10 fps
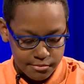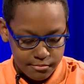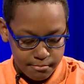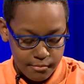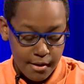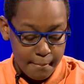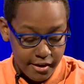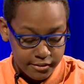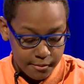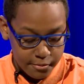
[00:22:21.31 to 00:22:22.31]
your
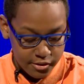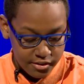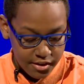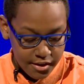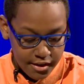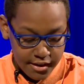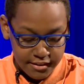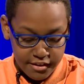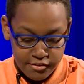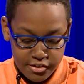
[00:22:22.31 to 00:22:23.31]
about the book, mm -hmm. and
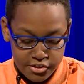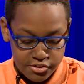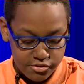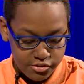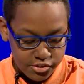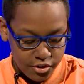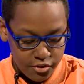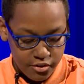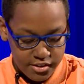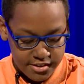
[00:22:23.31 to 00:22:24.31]
mm-hmm. then you could choose.
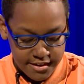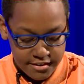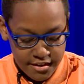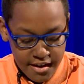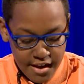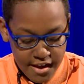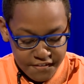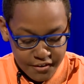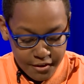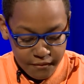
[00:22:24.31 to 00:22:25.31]
So it says,
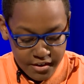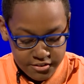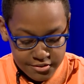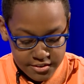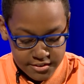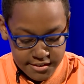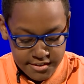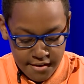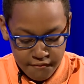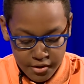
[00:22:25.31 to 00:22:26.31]
if you're adventurous, let's
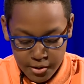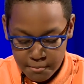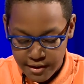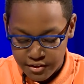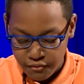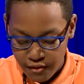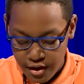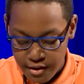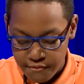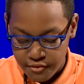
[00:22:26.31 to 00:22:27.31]
have fun on page five.